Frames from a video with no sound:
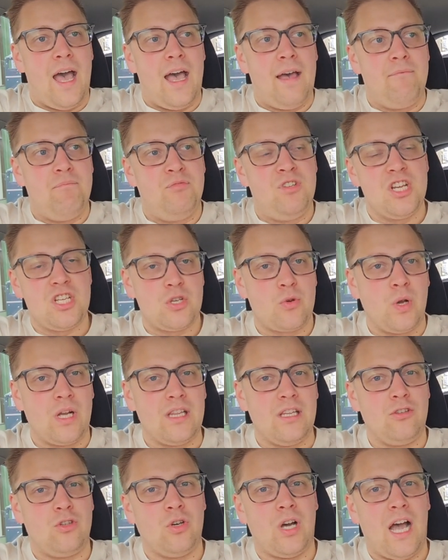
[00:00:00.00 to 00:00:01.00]
Just
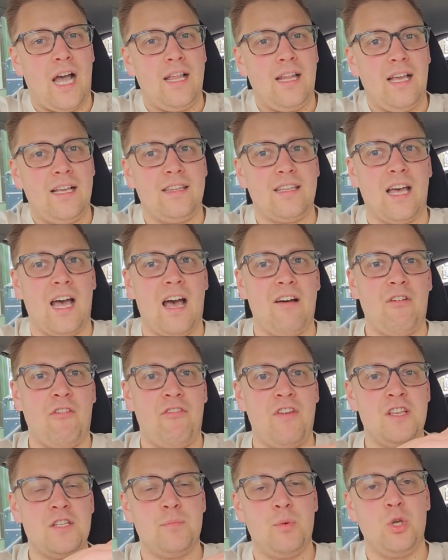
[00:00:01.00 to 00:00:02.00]
quickly to highlight, I have a
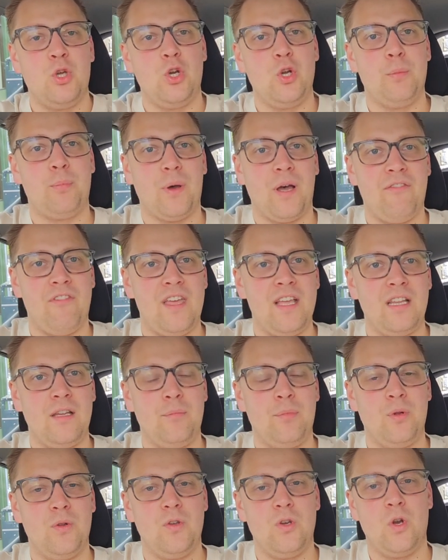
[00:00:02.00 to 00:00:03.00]
Facebook group
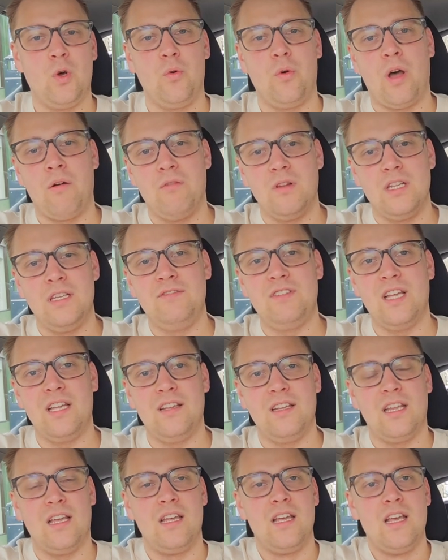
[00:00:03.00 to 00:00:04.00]
available, you know, I will leave that in the